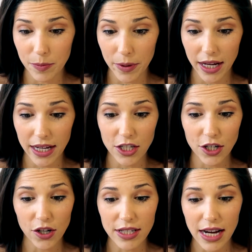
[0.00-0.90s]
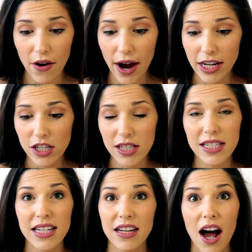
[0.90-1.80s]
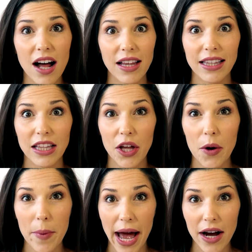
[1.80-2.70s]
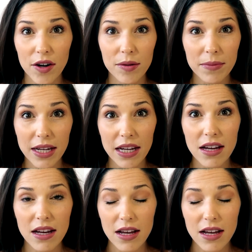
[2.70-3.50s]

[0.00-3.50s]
But it turned out I just did not like the low back on me.